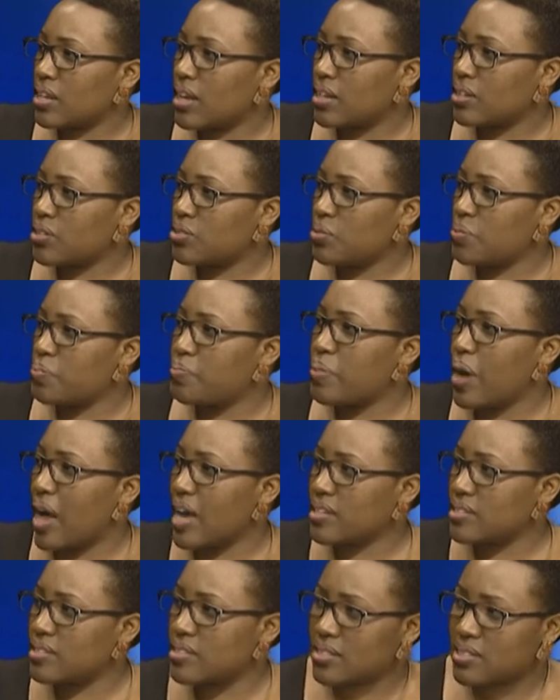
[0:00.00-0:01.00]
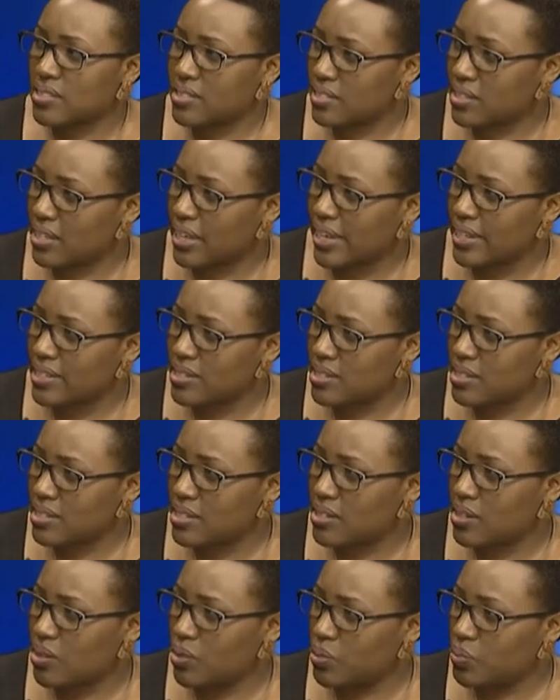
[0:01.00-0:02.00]
do banks
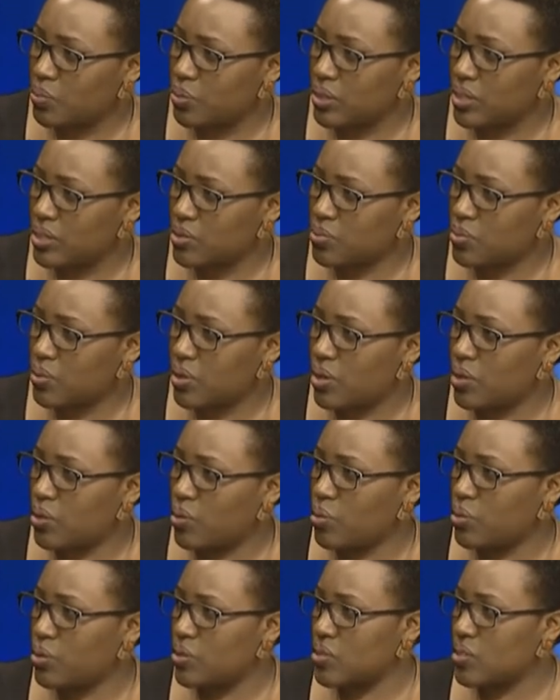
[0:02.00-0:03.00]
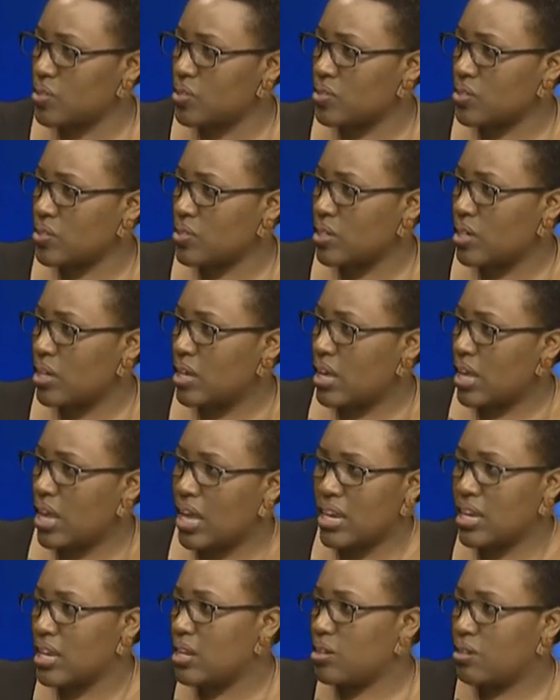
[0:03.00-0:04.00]
get on board as well, or is it
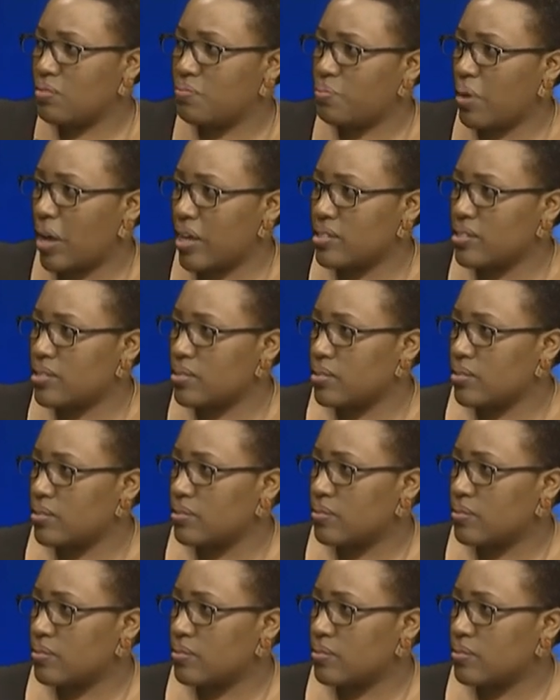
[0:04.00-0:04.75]
any person?